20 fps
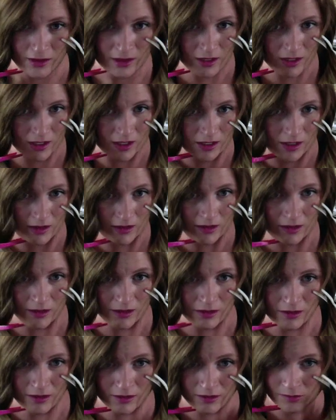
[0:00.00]
Okay,
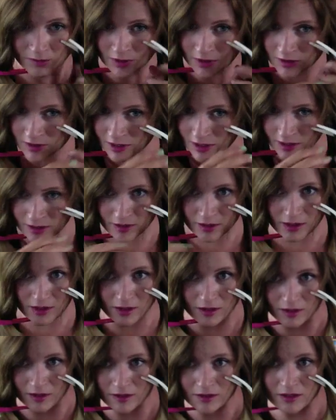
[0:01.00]
then I'm going to take
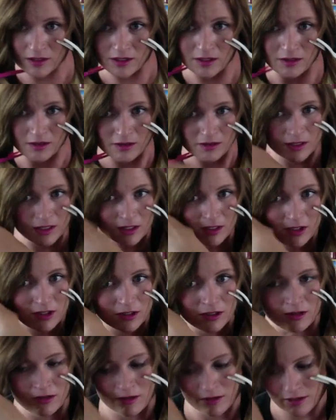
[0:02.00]
these
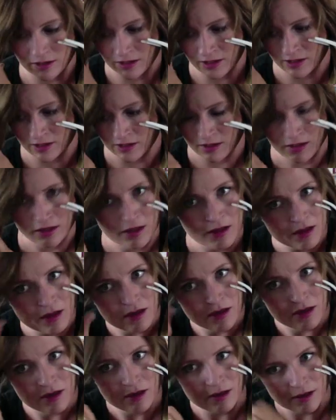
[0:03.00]
sections
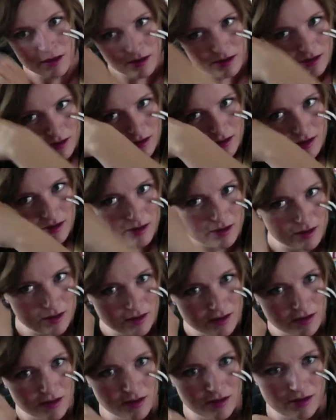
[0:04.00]

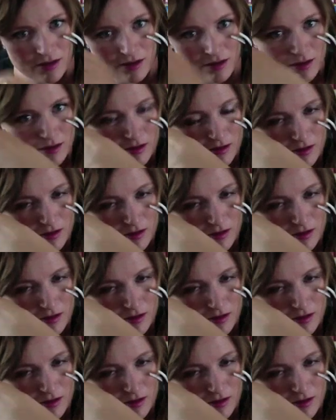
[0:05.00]
and